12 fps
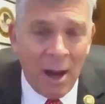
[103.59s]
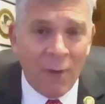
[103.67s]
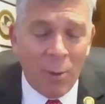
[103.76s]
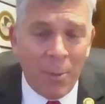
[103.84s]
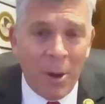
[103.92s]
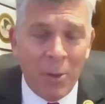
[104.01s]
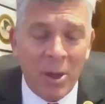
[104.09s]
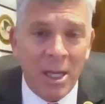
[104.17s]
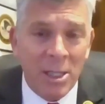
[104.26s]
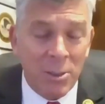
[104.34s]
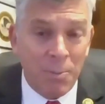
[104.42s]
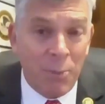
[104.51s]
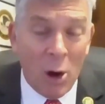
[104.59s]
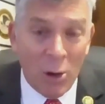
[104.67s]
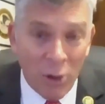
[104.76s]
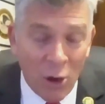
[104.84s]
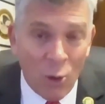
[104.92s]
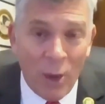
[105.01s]
of Republicans
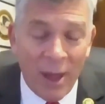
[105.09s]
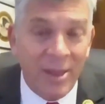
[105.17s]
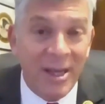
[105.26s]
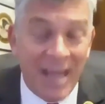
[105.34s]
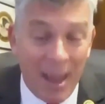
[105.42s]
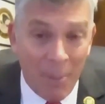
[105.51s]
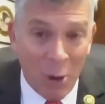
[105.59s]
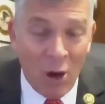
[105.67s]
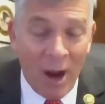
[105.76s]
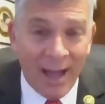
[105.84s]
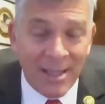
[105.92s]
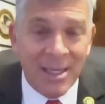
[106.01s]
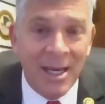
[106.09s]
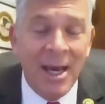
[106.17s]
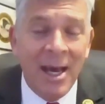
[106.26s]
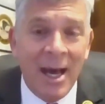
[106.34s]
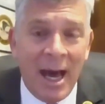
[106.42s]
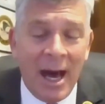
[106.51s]
partner with Democrats
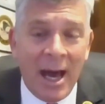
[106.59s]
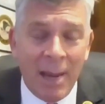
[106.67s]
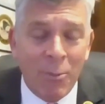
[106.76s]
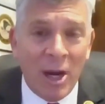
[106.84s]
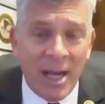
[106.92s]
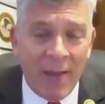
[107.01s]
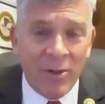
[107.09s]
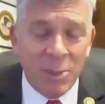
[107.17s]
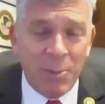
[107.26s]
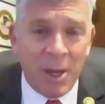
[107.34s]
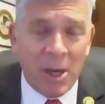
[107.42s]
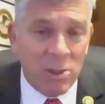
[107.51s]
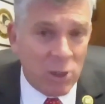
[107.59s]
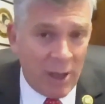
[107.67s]
and bring down the speaker.